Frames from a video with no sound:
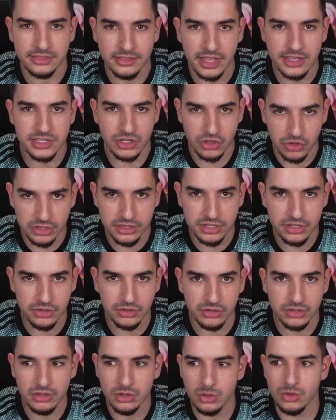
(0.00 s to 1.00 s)
That's a good
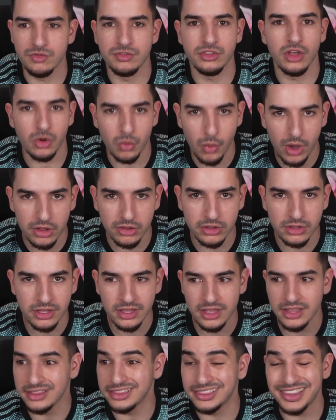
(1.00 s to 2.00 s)
deal. You've done well.
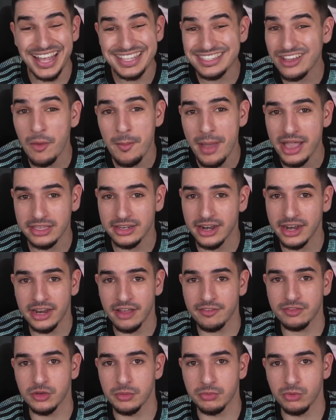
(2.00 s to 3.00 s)
That's how Man United
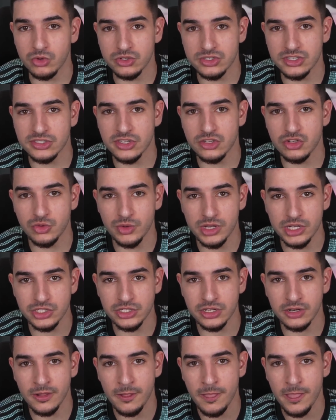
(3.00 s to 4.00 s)
have to approach the
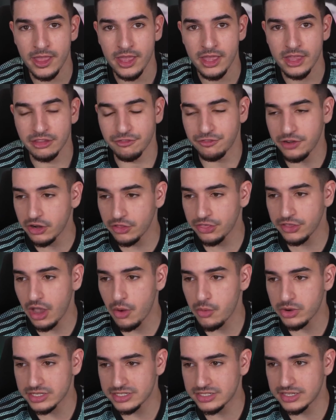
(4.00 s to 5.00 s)
situation. The final thing I
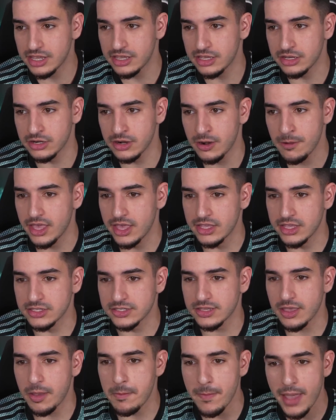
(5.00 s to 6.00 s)
want to say here
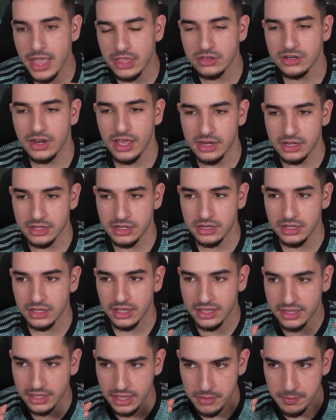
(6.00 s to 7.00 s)
is Man United
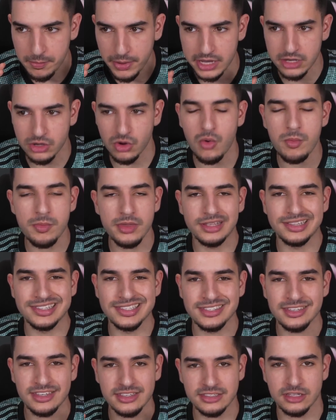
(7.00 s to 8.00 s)
can by no
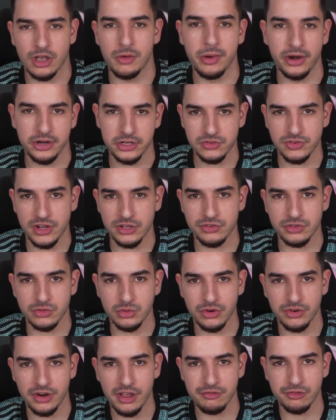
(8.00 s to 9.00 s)
means sell Marcus Rashford to
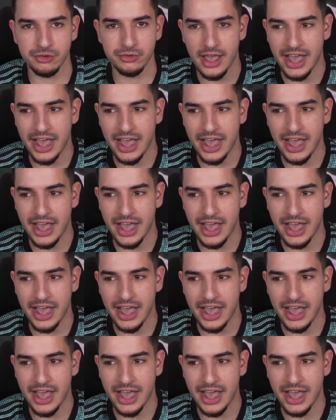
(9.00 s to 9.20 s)
a rival.